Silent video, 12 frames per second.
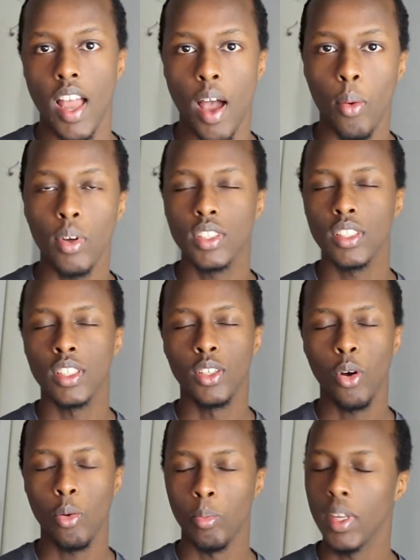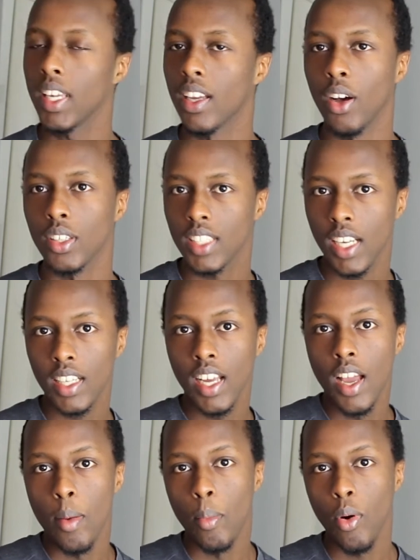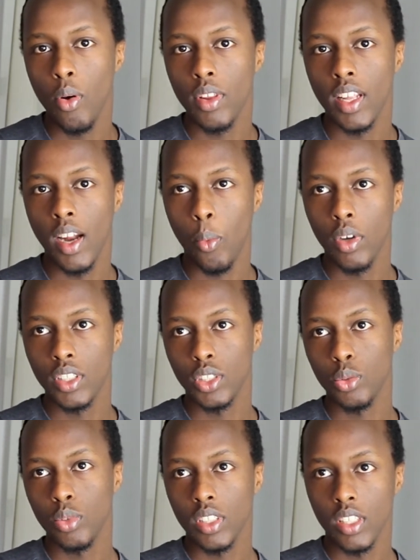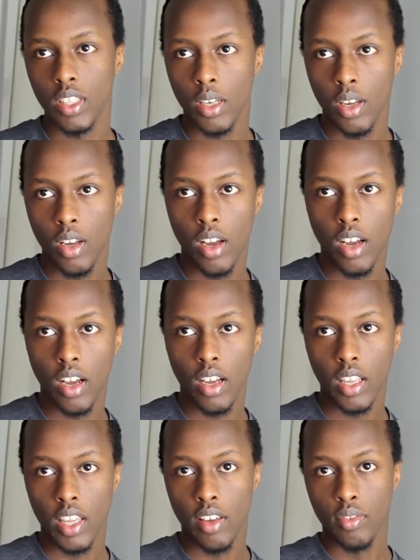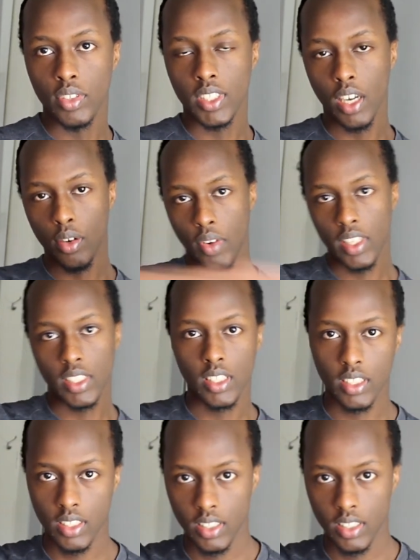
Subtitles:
I want you to know me, God said, more than I want you to give sacrifices.